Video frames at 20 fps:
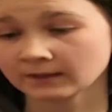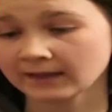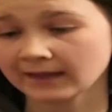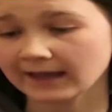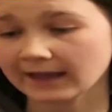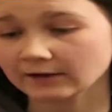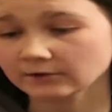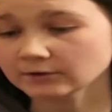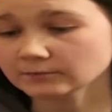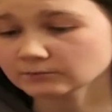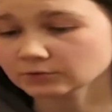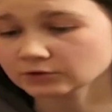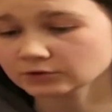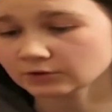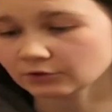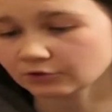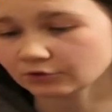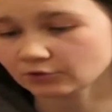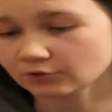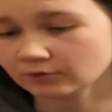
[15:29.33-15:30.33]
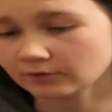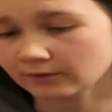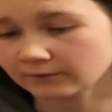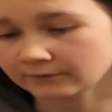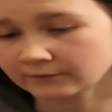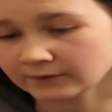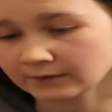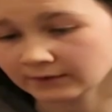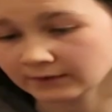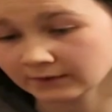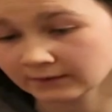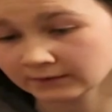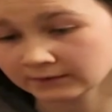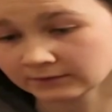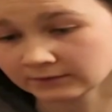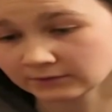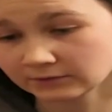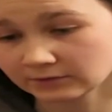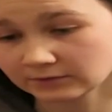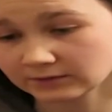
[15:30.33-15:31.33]
Harry must have thought of it
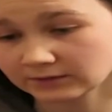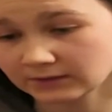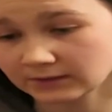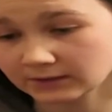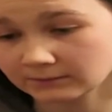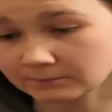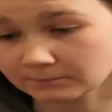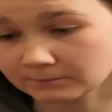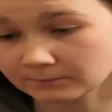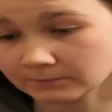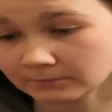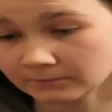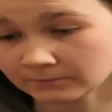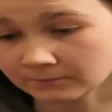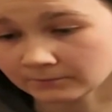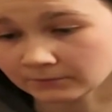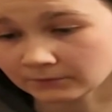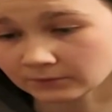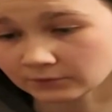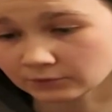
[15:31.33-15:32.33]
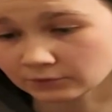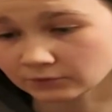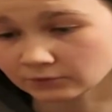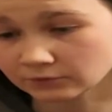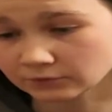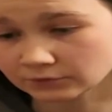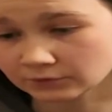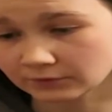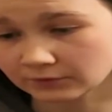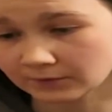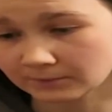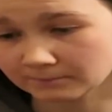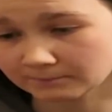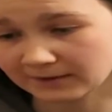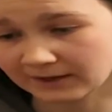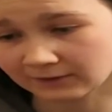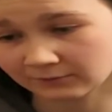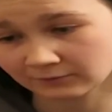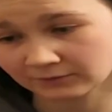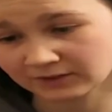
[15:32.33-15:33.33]
because he talked to them
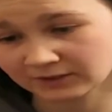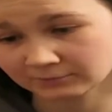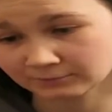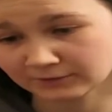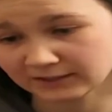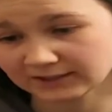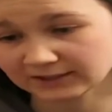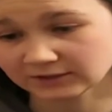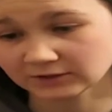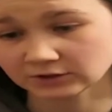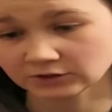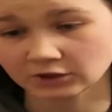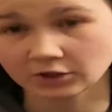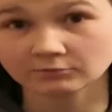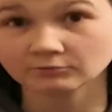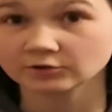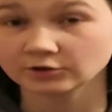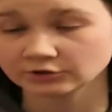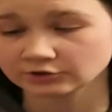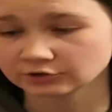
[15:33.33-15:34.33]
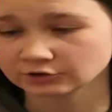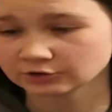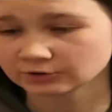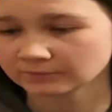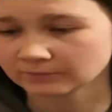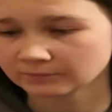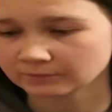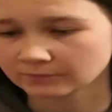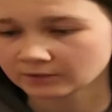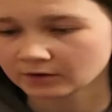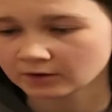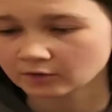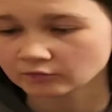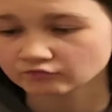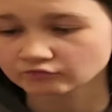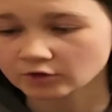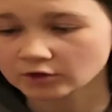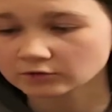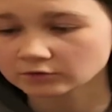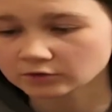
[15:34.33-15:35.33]
about this place so much.
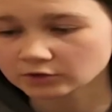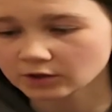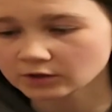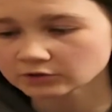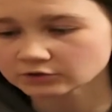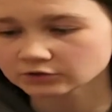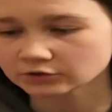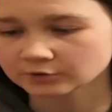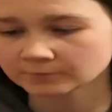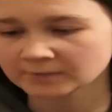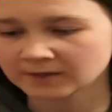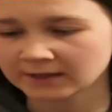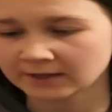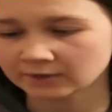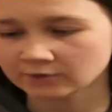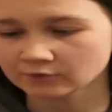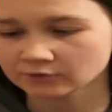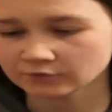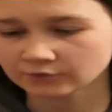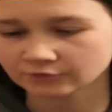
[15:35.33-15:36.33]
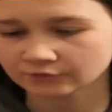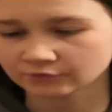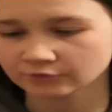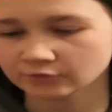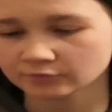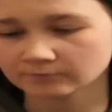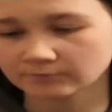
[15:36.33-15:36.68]
Ron got up and looked for